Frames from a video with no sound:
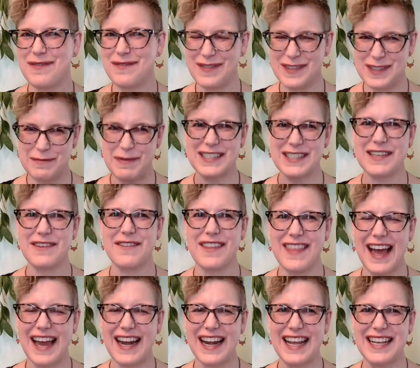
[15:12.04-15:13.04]
especially with
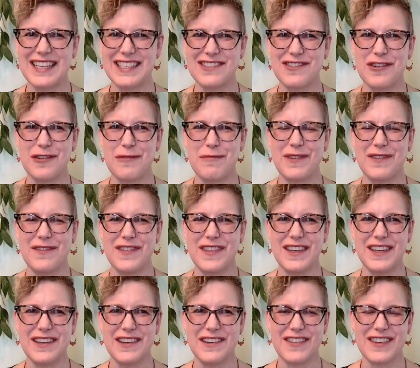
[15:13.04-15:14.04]
that age group of the
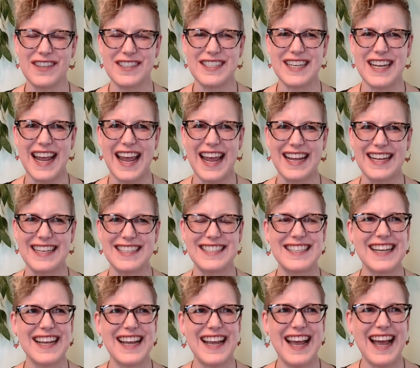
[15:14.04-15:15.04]
university
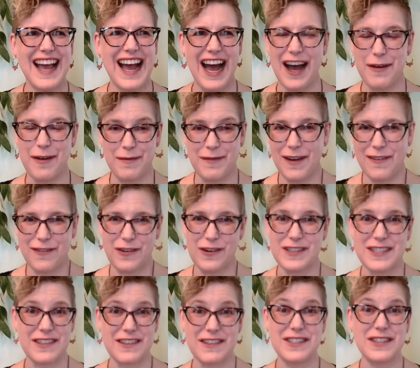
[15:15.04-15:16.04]
age. Of
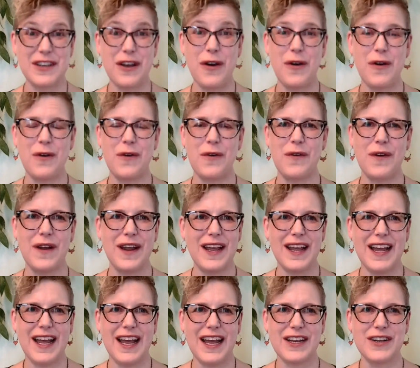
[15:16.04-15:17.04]
course, they're so
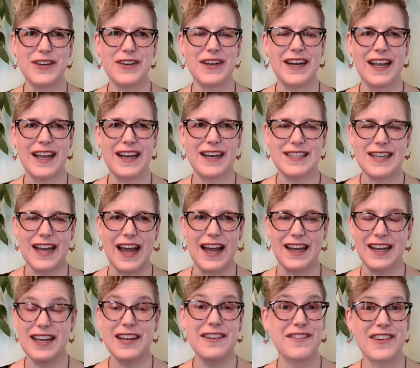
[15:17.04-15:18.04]
good
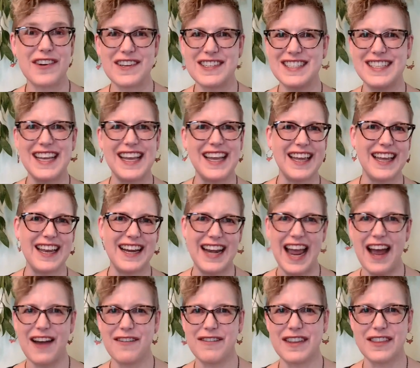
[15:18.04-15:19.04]
at conversing and
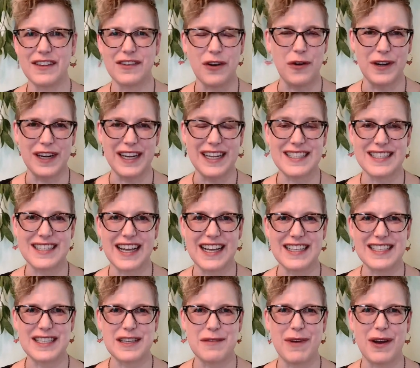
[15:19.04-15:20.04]
having their own
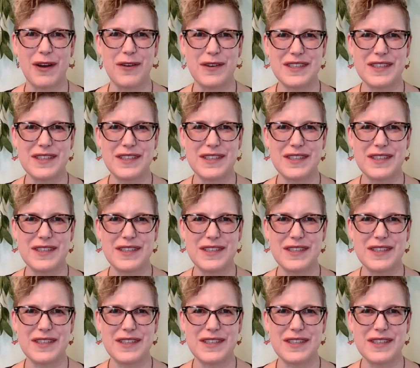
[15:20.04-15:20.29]
insights about